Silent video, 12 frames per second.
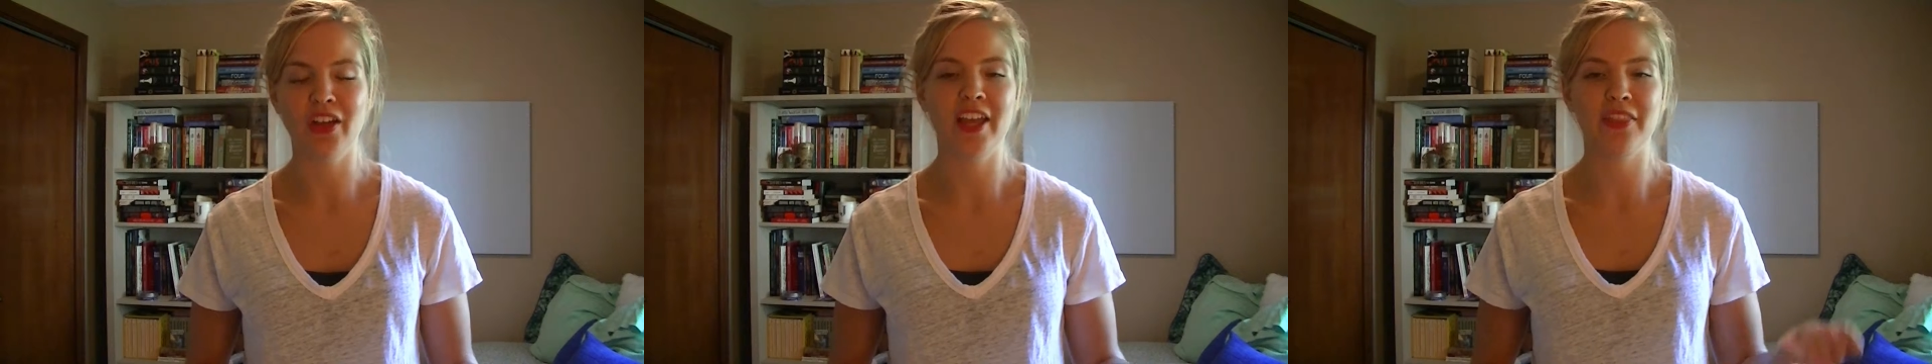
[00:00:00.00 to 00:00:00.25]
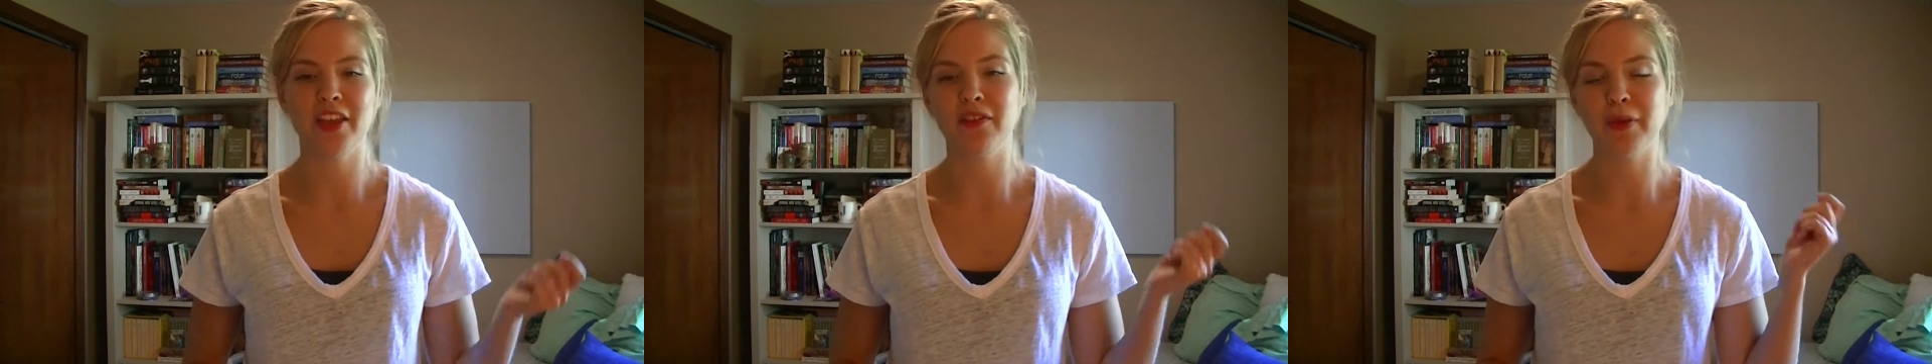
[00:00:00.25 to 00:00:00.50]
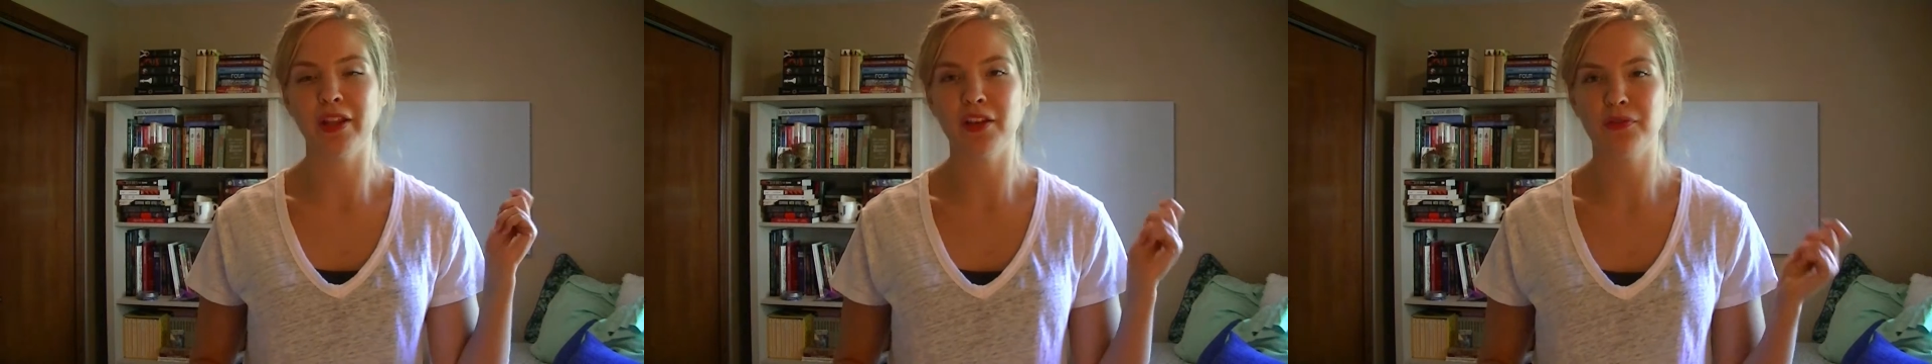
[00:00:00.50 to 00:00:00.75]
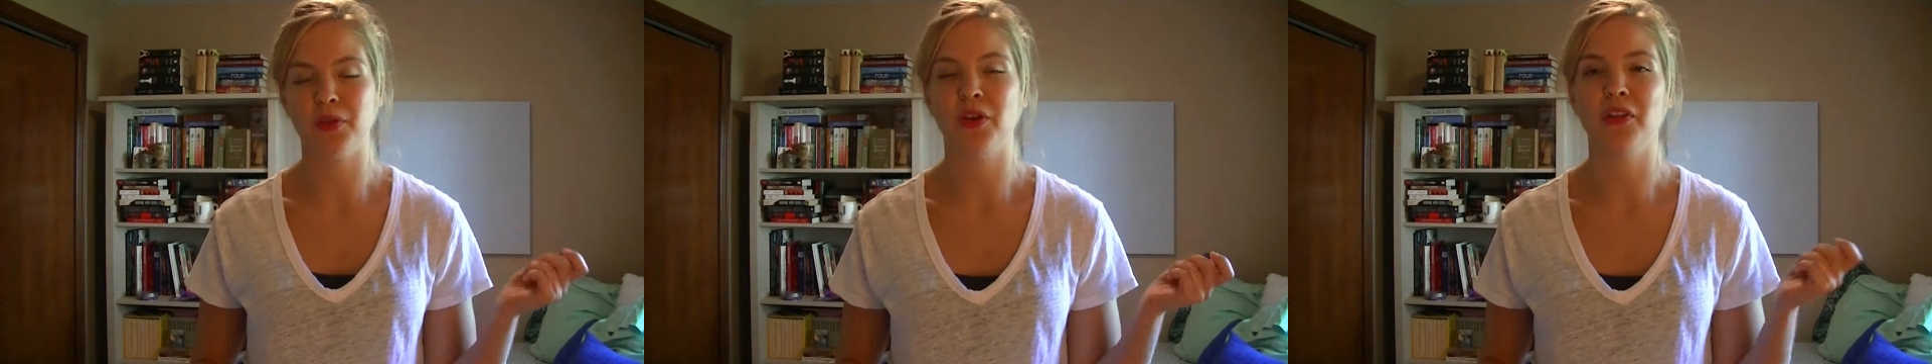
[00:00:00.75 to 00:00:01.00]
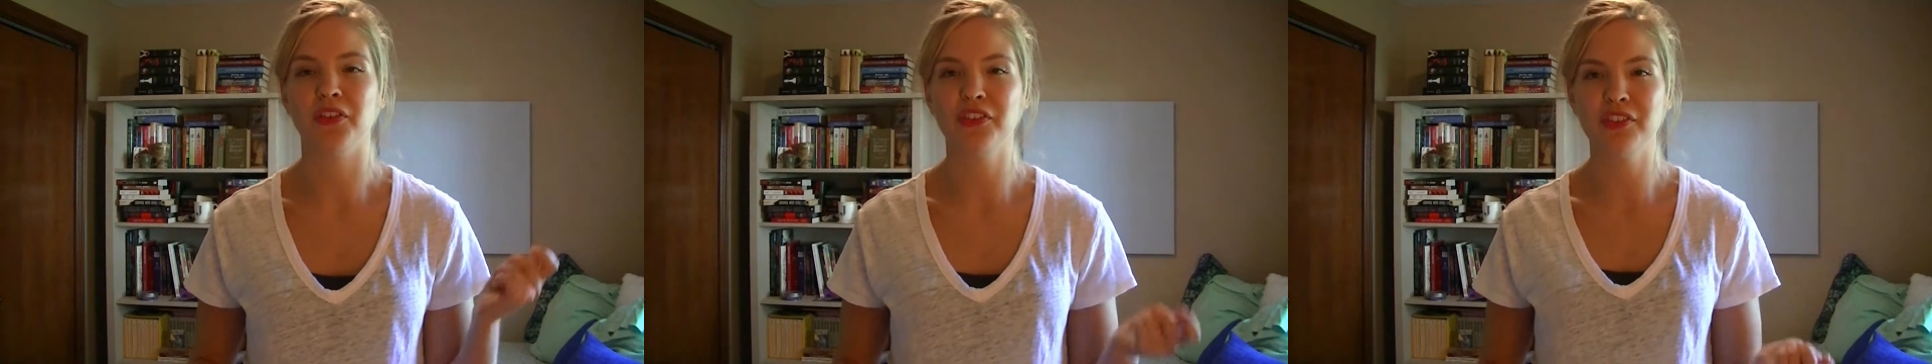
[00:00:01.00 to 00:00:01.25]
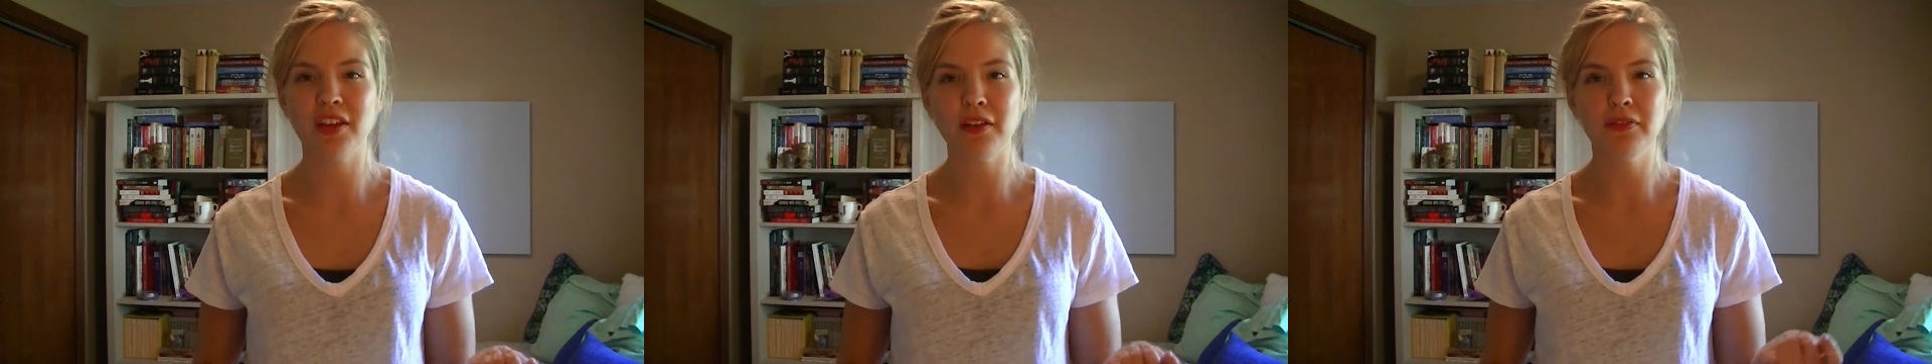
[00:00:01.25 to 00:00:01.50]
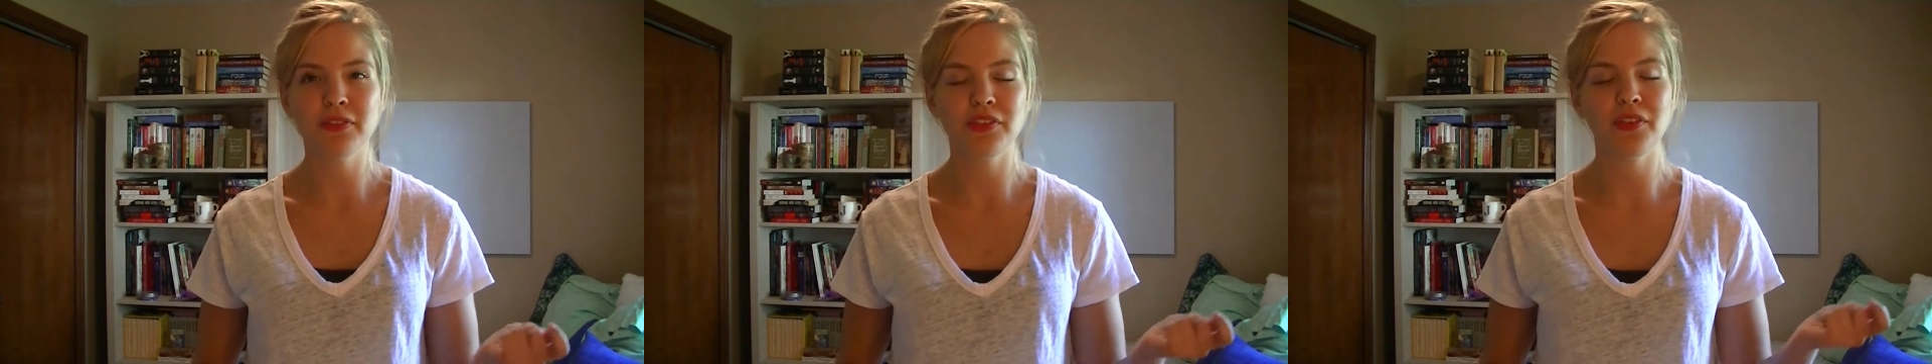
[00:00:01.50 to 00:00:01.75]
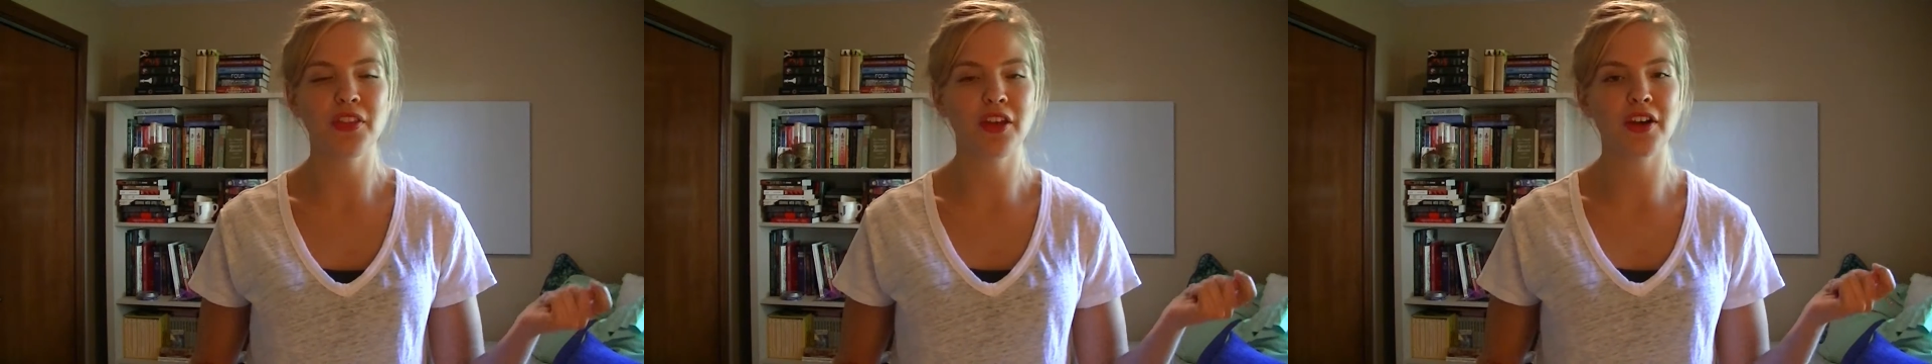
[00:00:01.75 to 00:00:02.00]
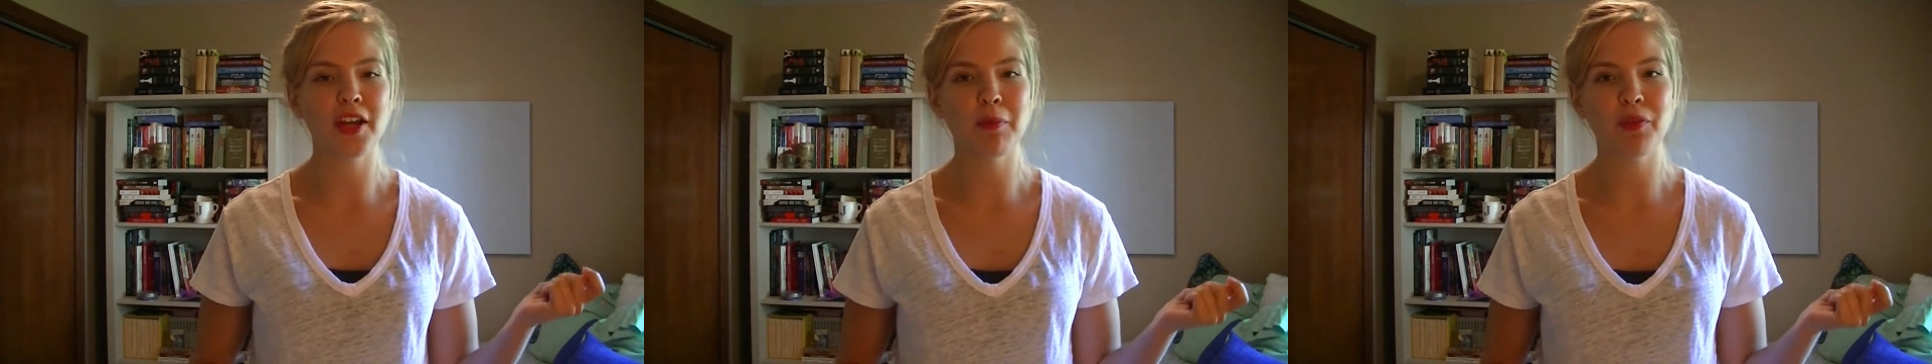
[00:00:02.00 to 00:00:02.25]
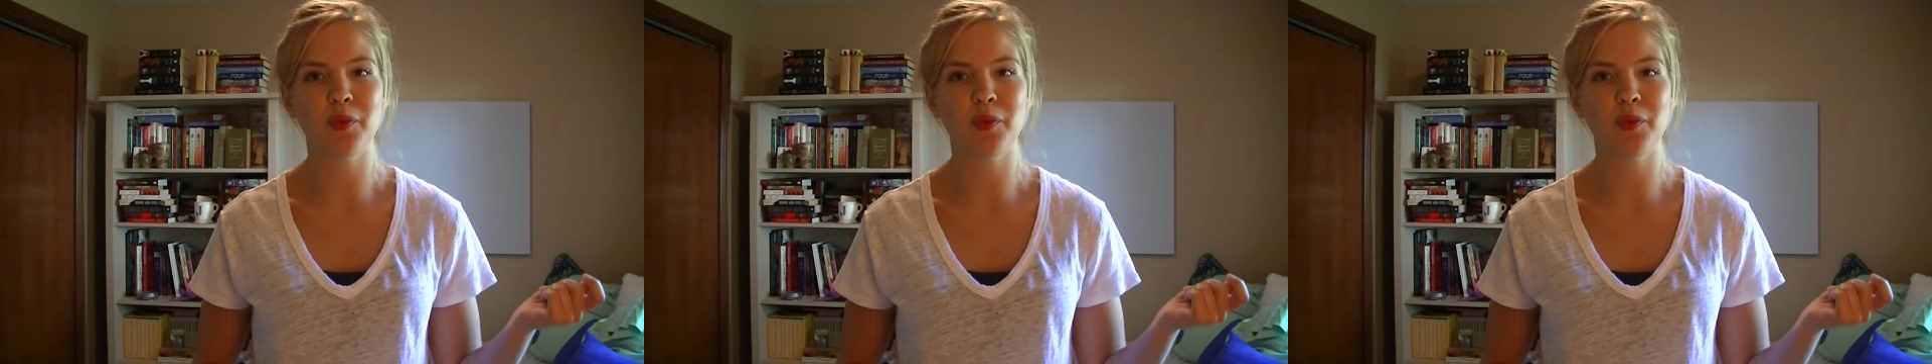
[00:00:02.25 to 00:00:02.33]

and they have been left with all their stuff, so they are able